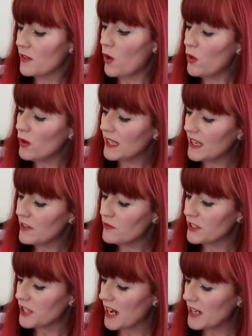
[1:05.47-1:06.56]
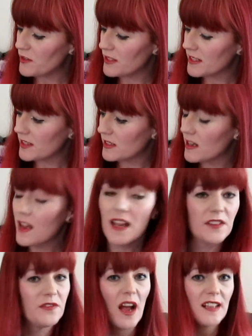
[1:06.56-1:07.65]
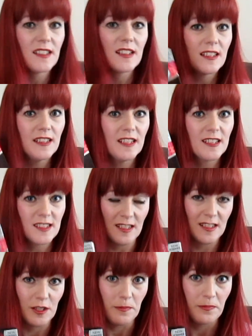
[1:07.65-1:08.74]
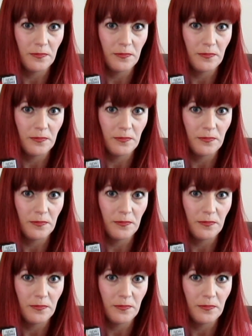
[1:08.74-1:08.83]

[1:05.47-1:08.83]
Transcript: Olay Regenerist Advanced Cleaning System.